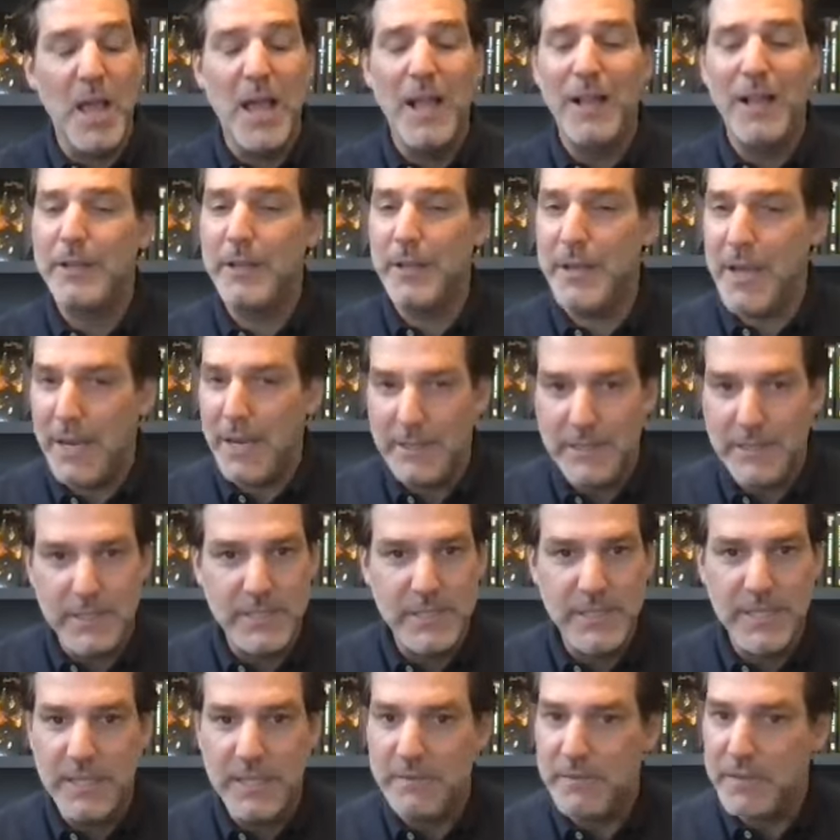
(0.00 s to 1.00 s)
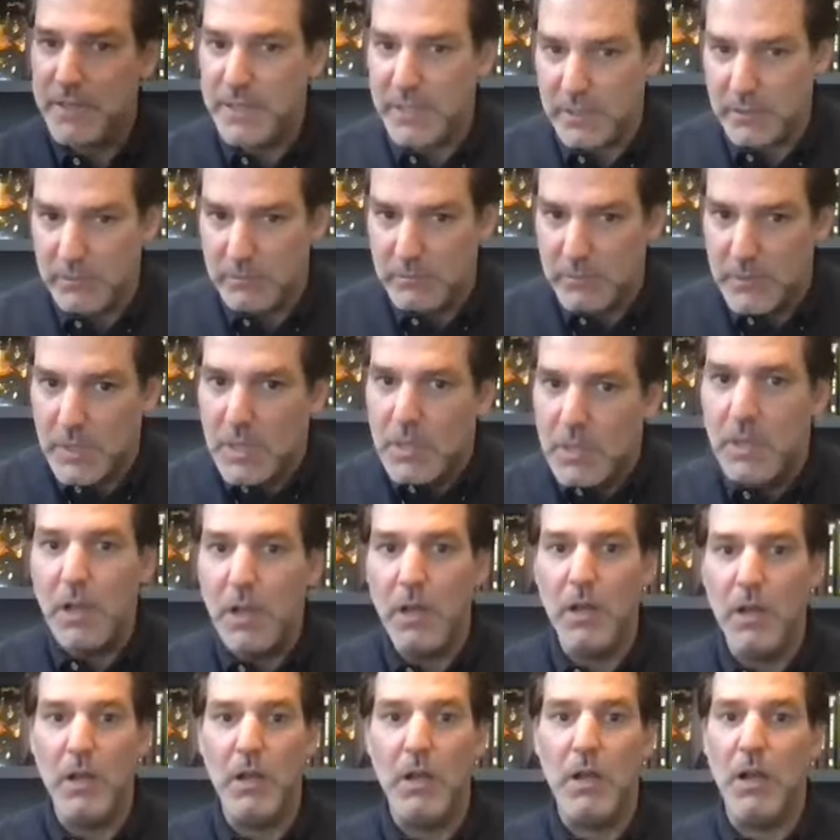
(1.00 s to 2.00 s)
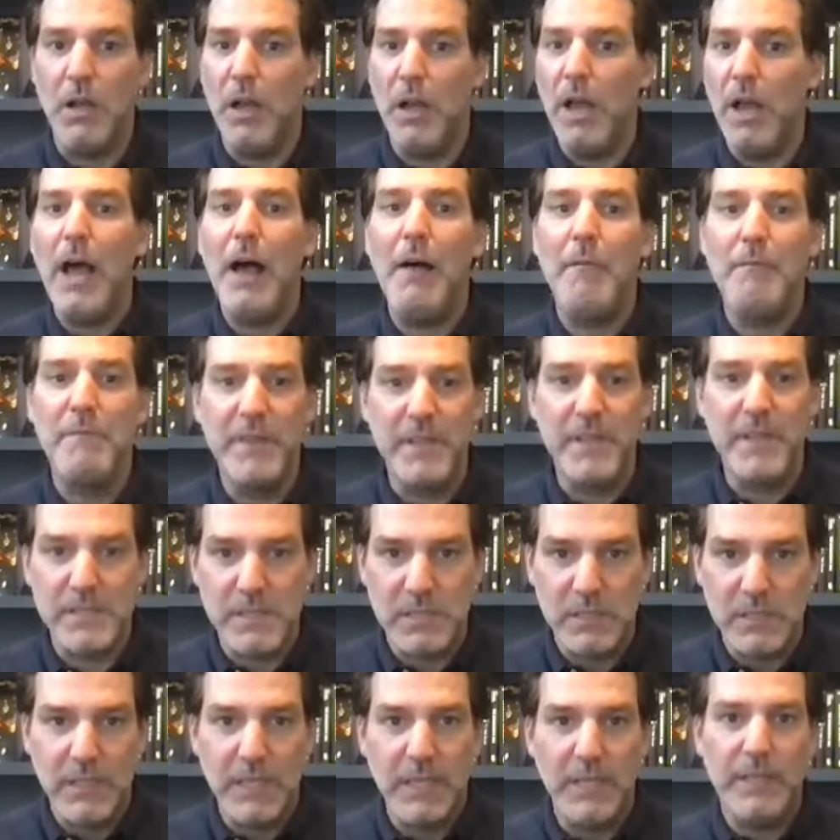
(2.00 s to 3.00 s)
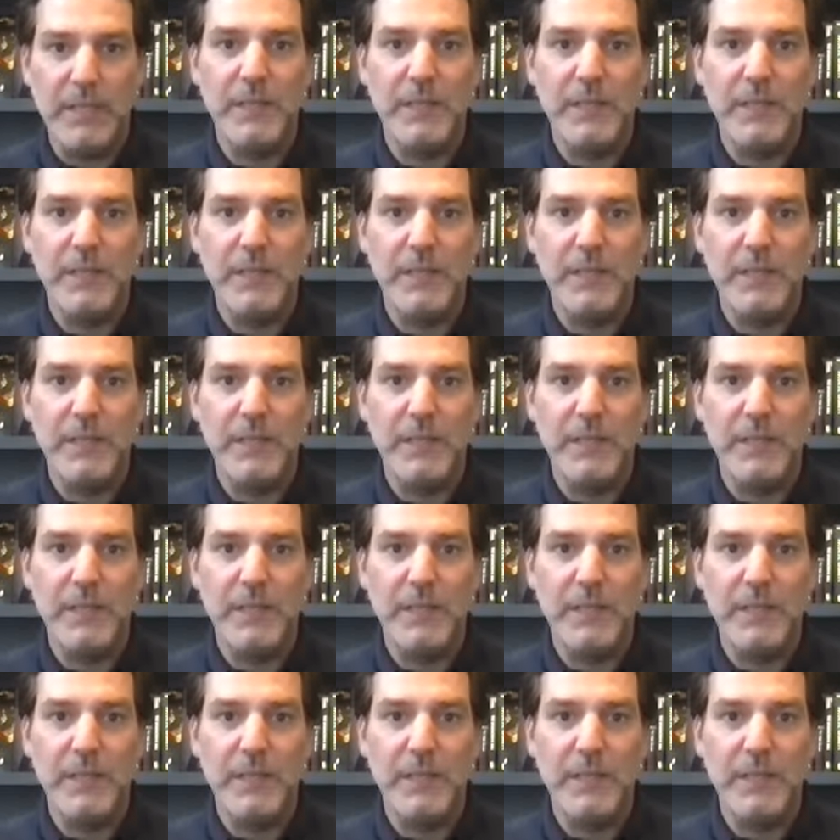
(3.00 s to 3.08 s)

Connected TV, obviously,